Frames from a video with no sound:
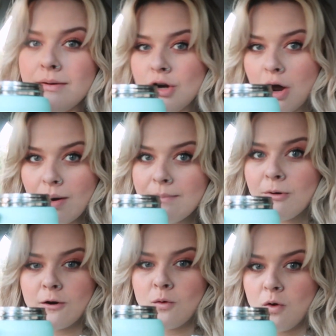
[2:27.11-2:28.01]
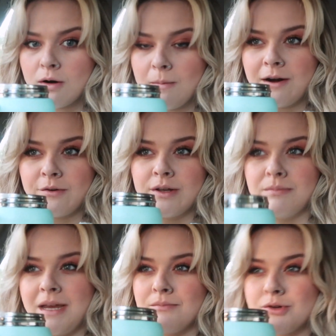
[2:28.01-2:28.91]
I know I brought a water bottle with
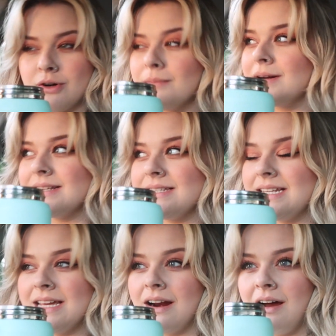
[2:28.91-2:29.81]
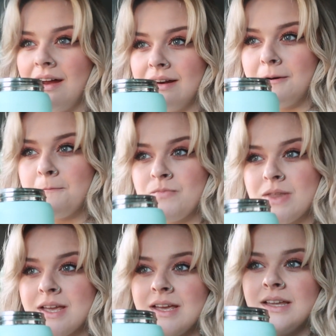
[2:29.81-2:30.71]
me. I'm sure I'm gonna see it
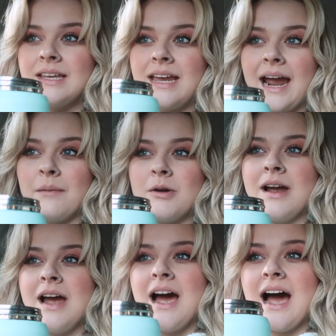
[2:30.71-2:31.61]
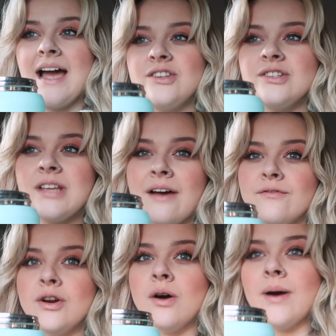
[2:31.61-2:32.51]
on the camera. I just have
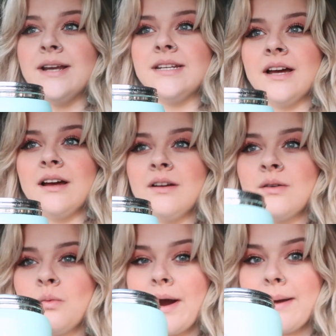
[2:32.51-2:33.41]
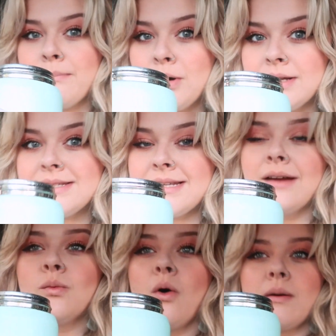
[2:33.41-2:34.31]
no idea where I put
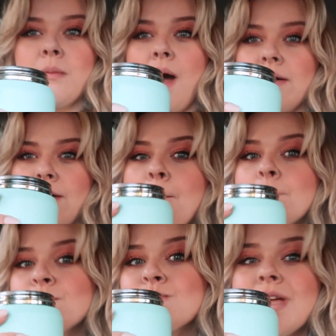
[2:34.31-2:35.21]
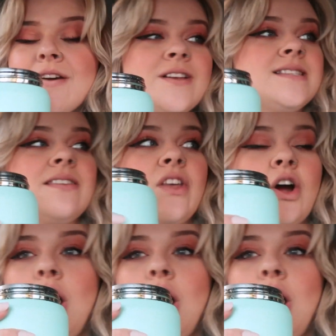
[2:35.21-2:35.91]
said water bottle if it's in the